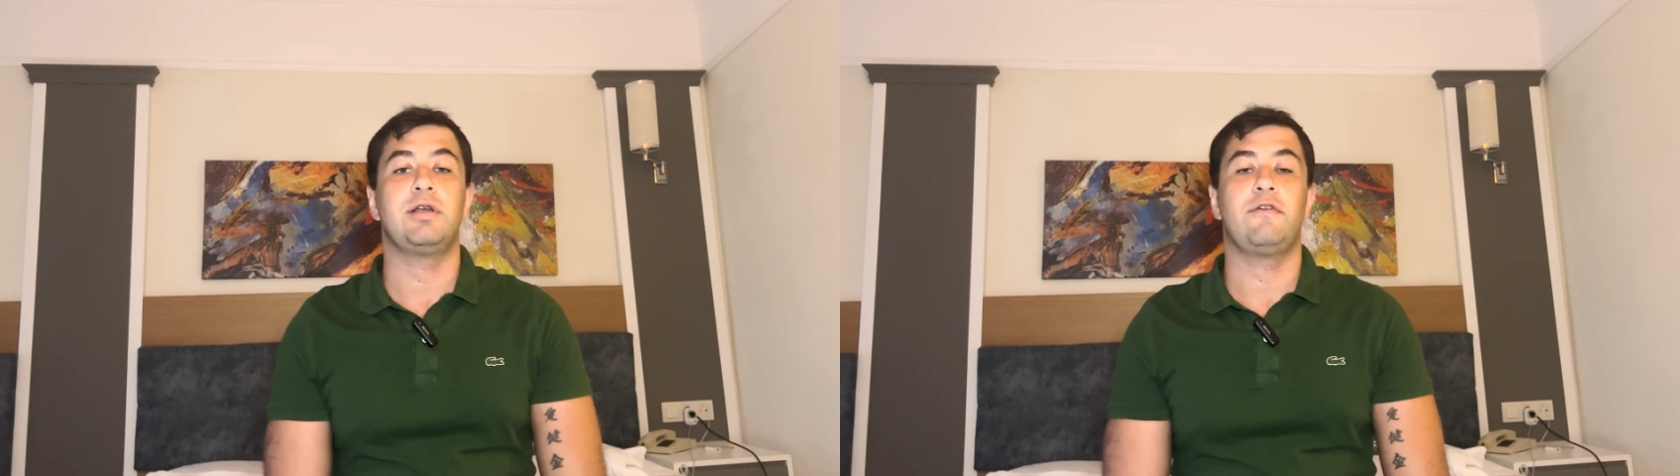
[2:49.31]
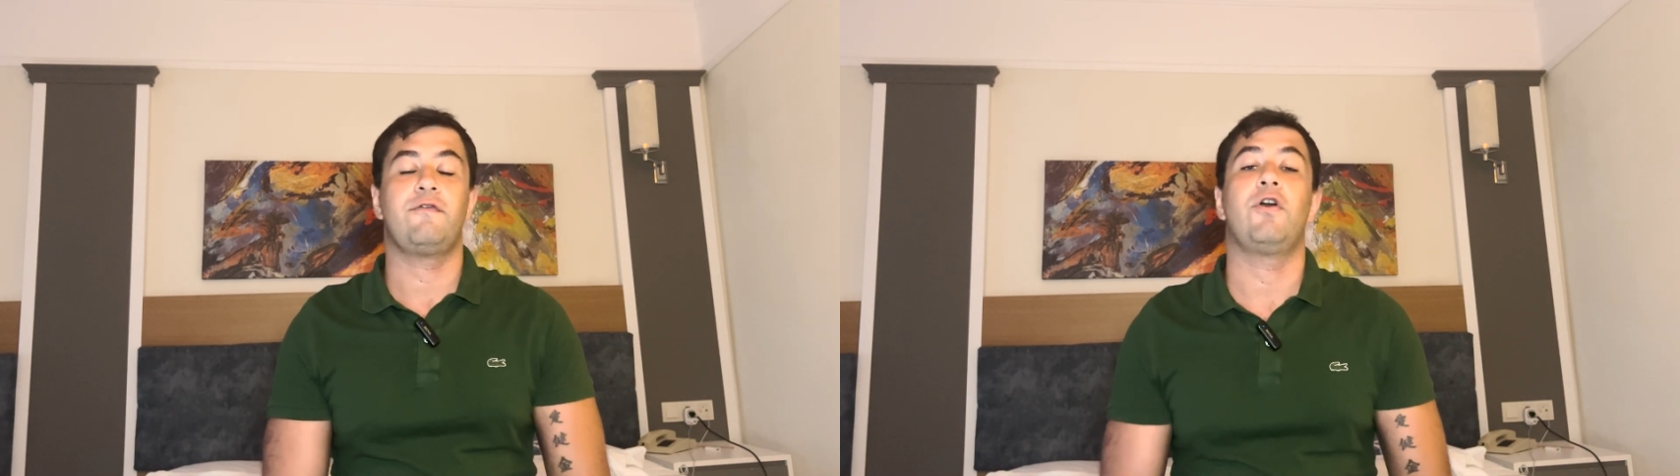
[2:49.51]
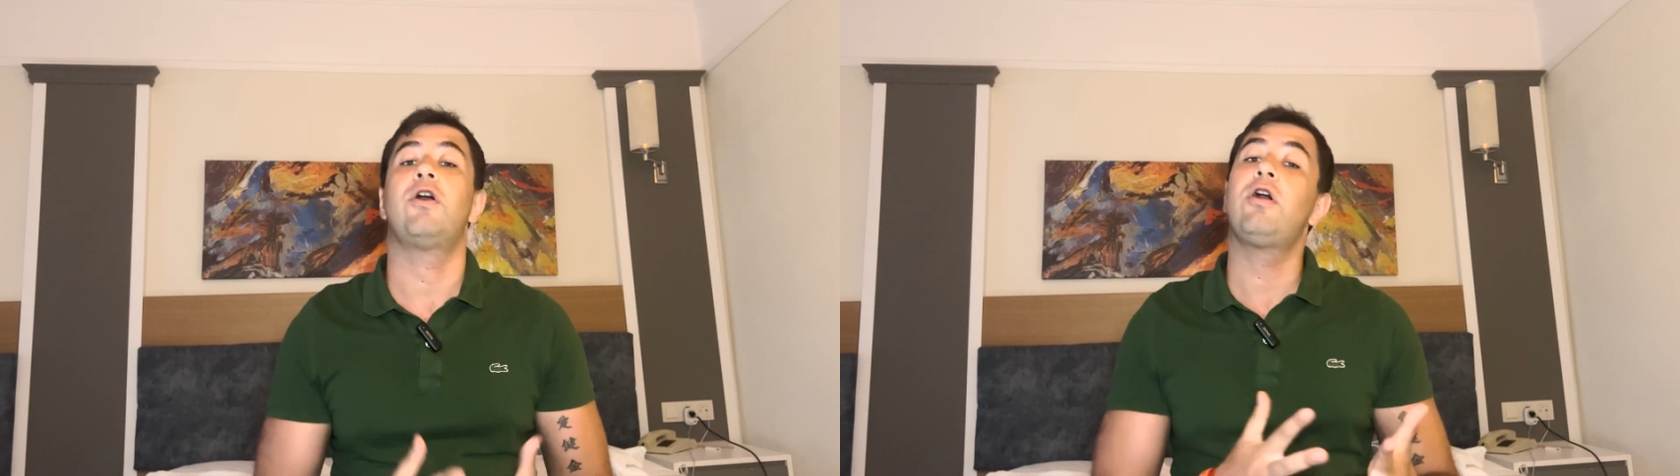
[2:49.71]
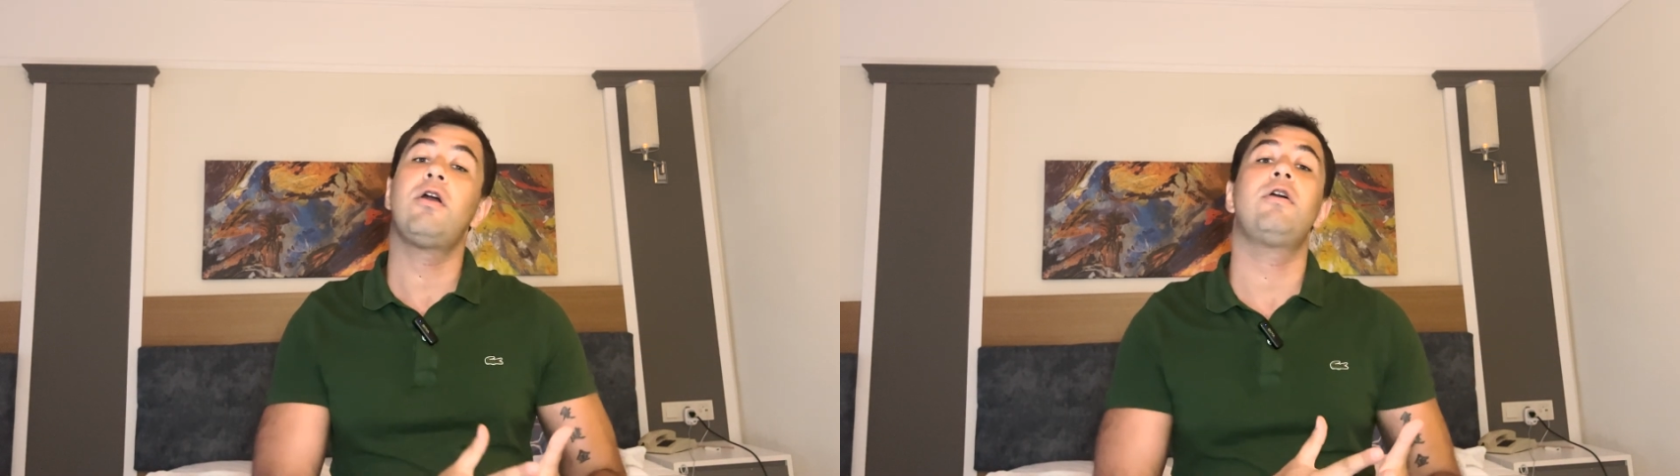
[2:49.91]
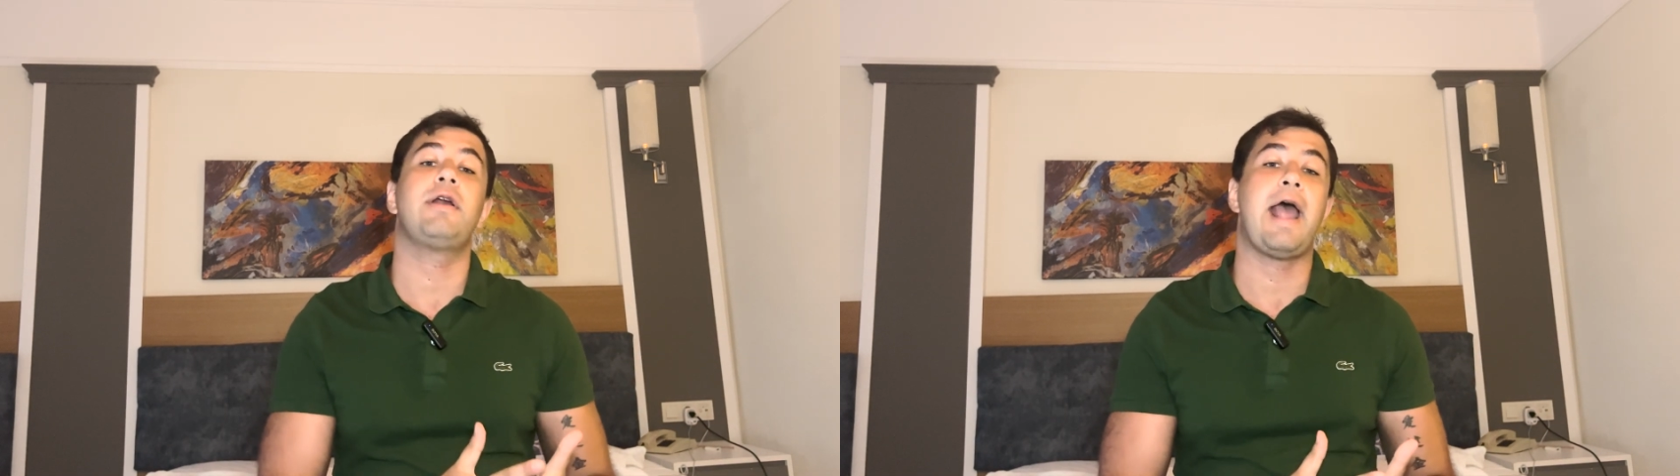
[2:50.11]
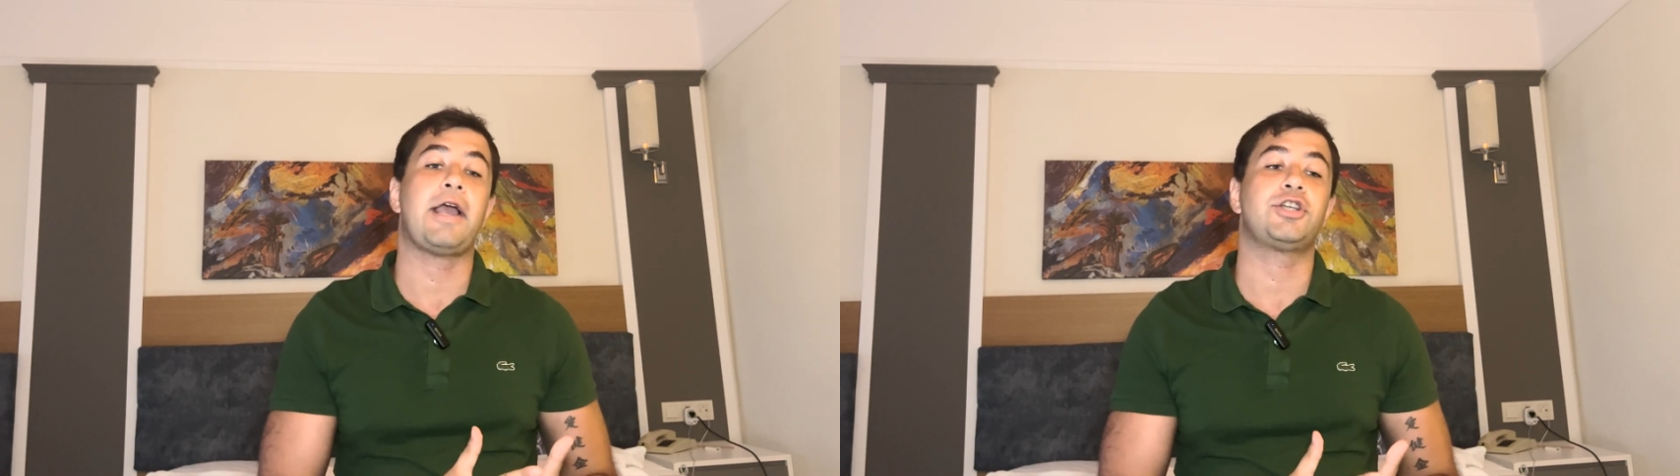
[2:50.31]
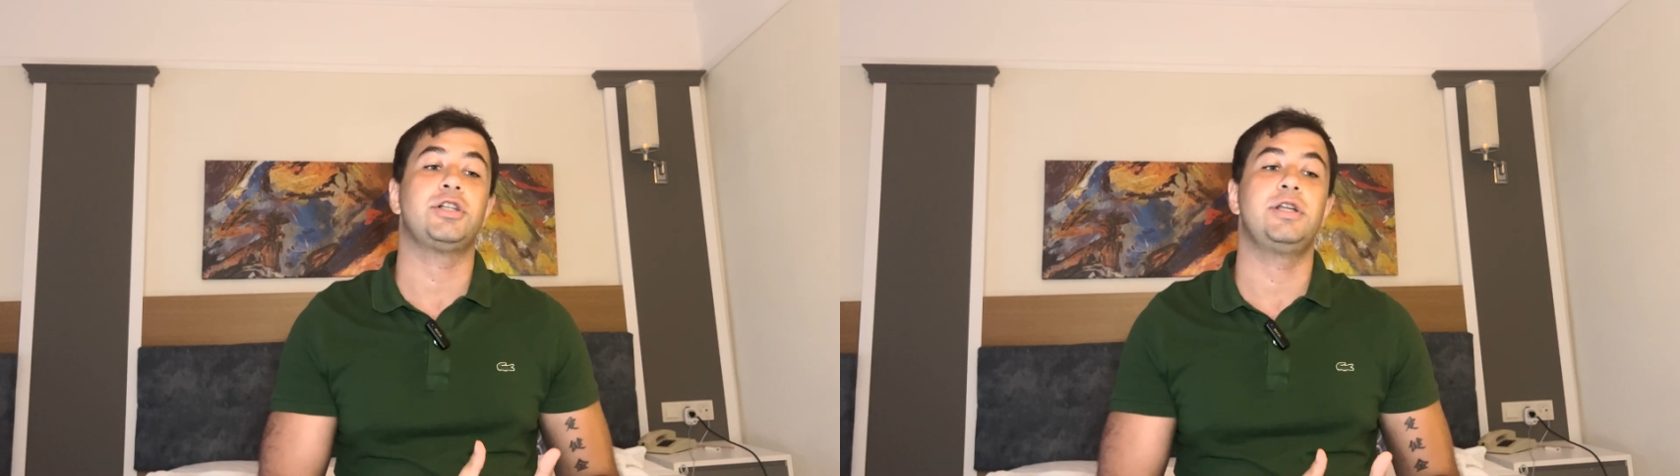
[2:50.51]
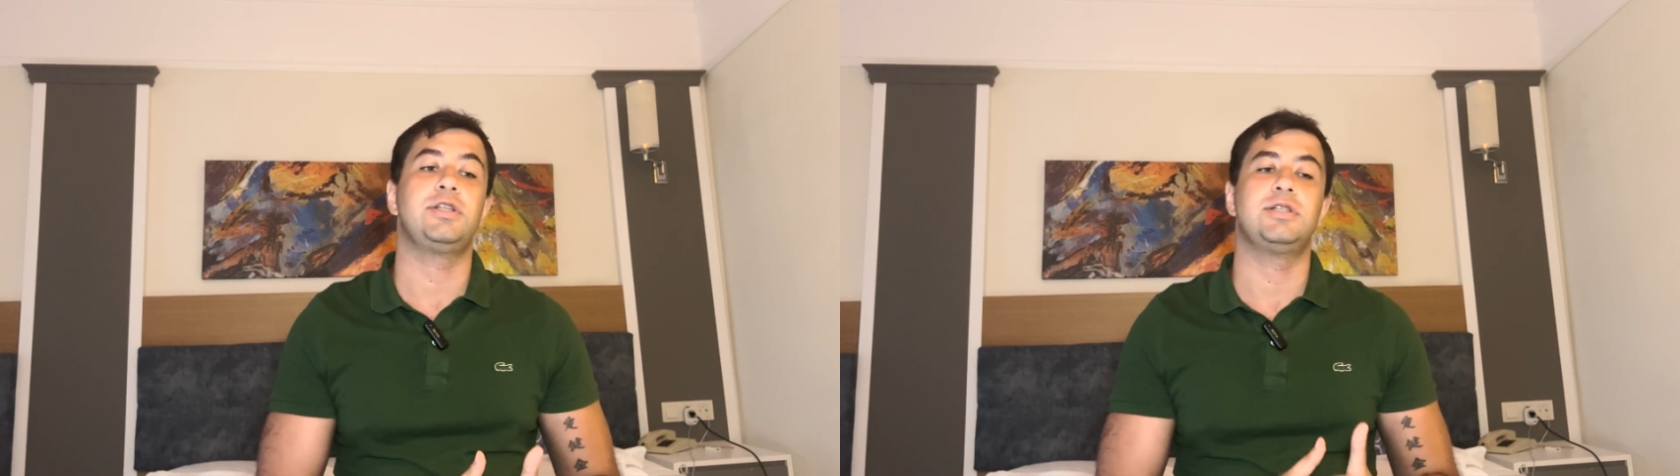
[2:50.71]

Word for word: uh, for her actually to